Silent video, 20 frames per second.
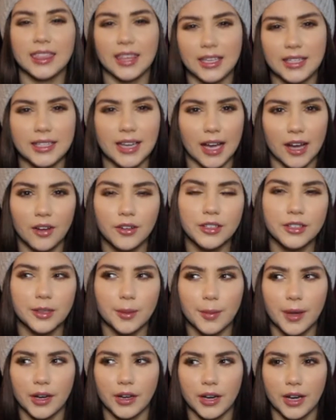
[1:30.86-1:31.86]
thinned out is
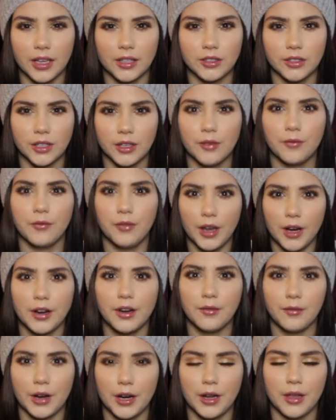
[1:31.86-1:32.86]
a better answer.
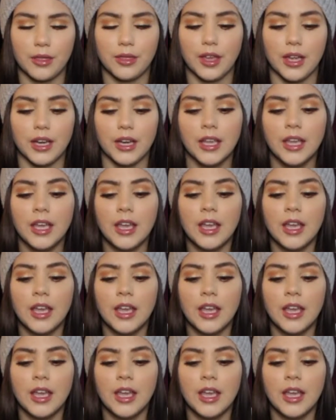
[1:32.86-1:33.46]
Very, very thin.